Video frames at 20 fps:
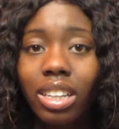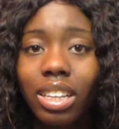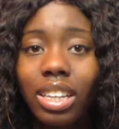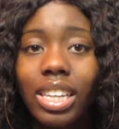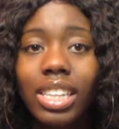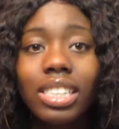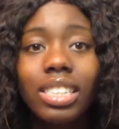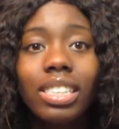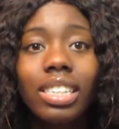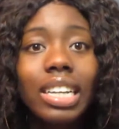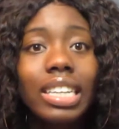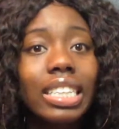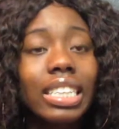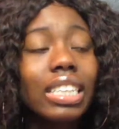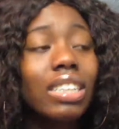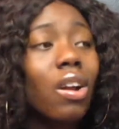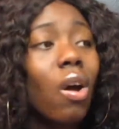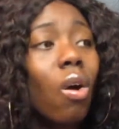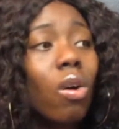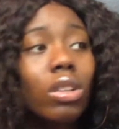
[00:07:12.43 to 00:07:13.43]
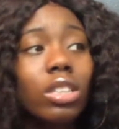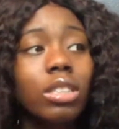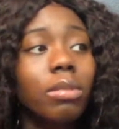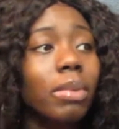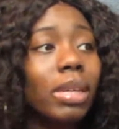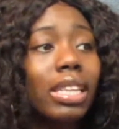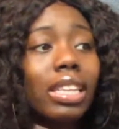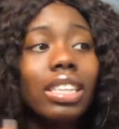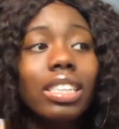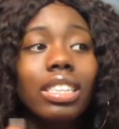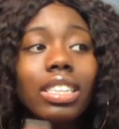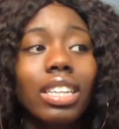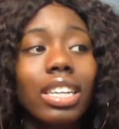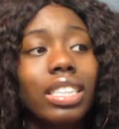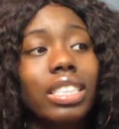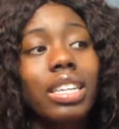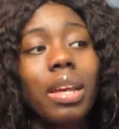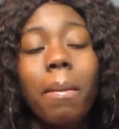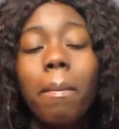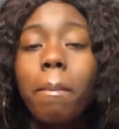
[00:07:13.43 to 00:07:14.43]
It ultimately
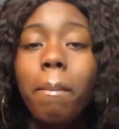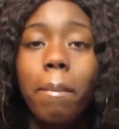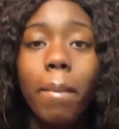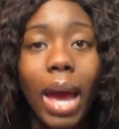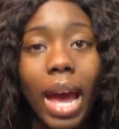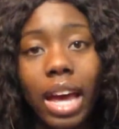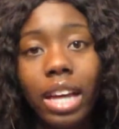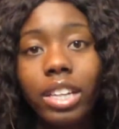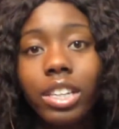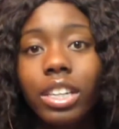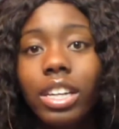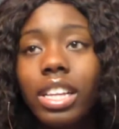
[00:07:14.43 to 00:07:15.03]
doesn't matter.